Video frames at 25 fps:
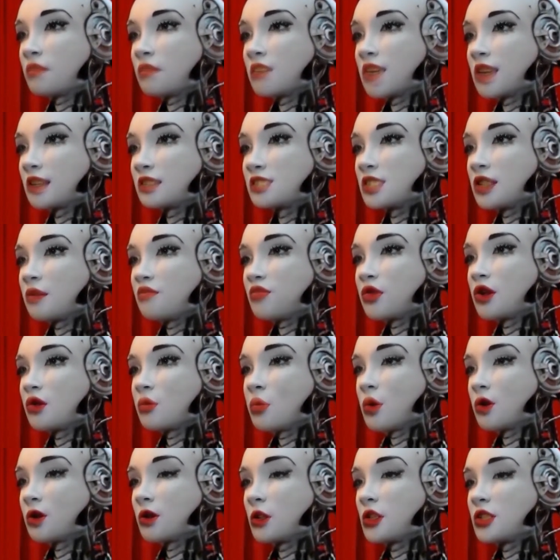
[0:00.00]
In different
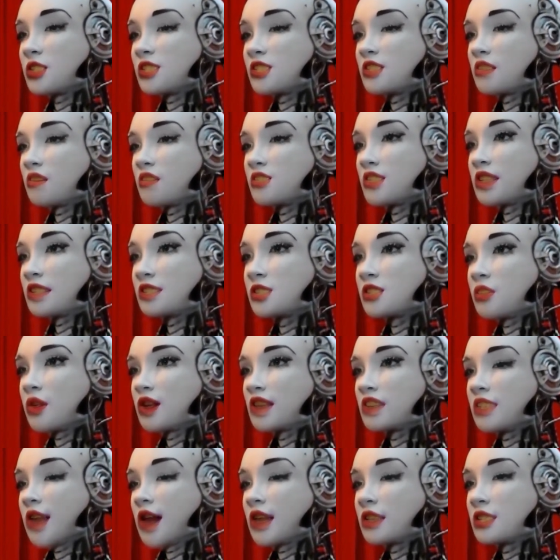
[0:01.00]
words, this
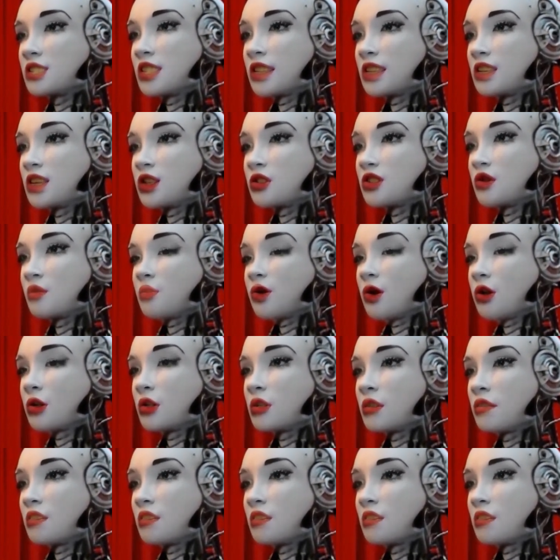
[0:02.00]
main executable